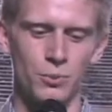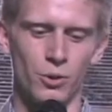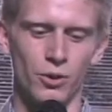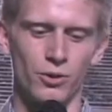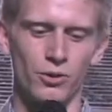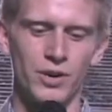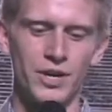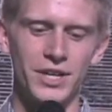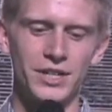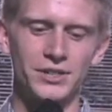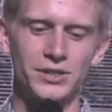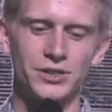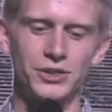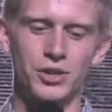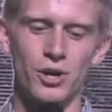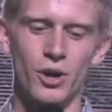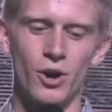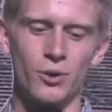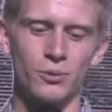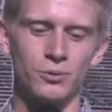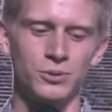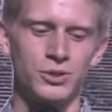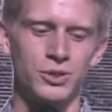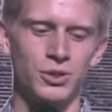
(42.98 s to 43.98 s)
Maurice
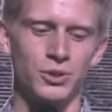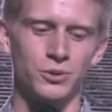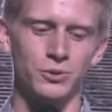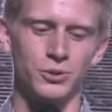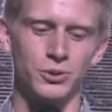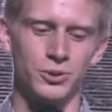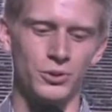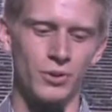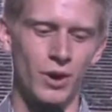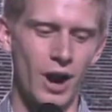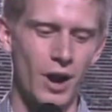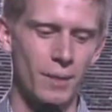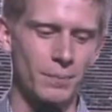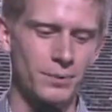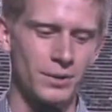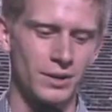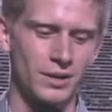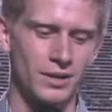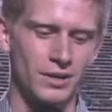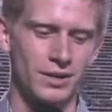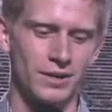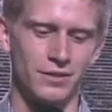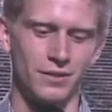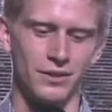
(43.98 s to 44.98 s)
Jones, who
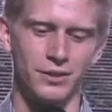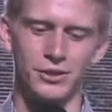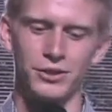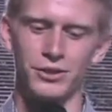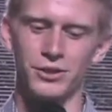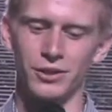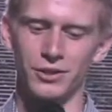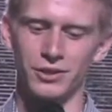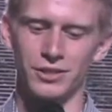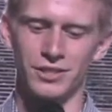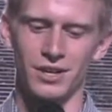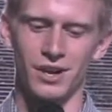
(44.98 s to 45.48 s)
dropped the sure